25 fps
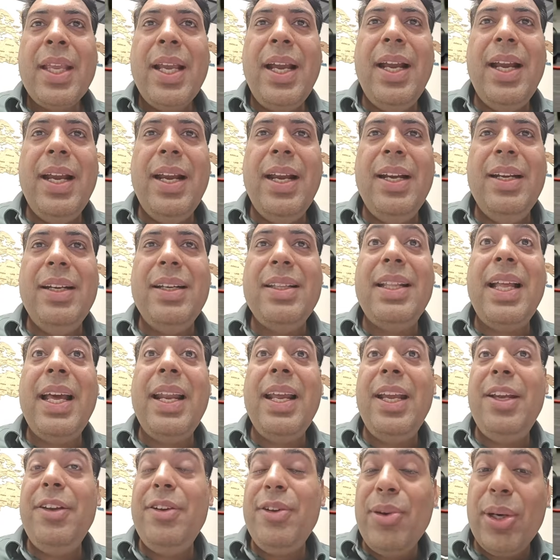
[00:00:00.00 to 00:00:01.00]
And then
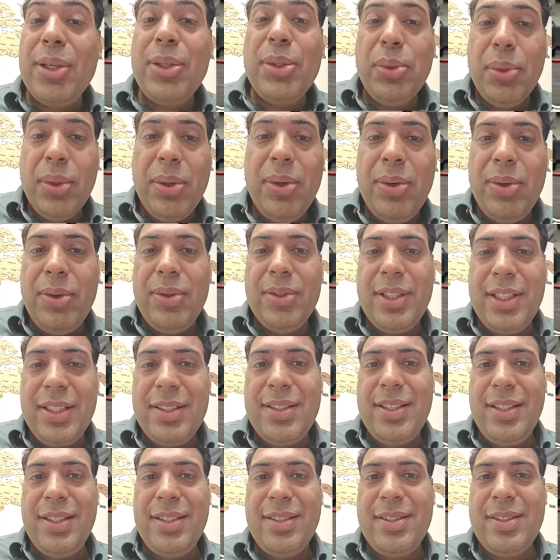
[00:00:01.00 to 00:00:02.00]
I got to know
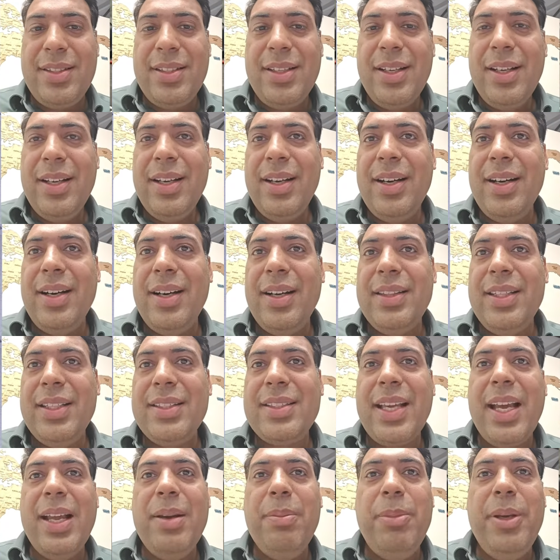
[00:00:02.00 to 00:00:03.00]
this
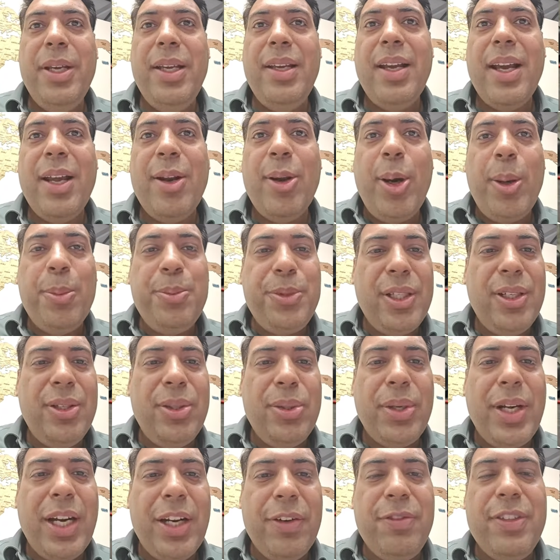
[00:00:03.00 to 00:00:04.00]
can be an option
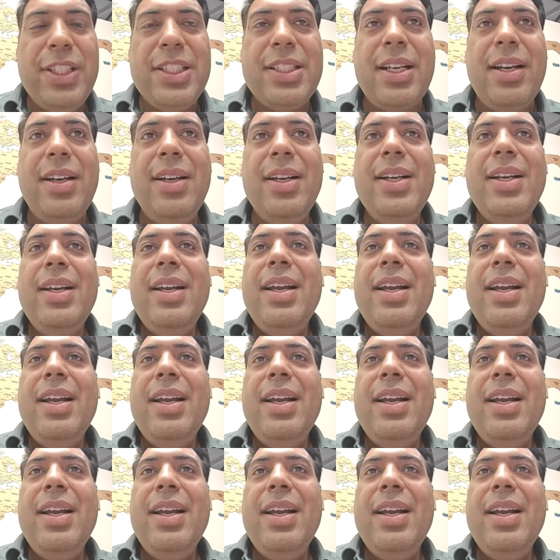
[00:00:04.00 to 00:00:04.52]
to get visa,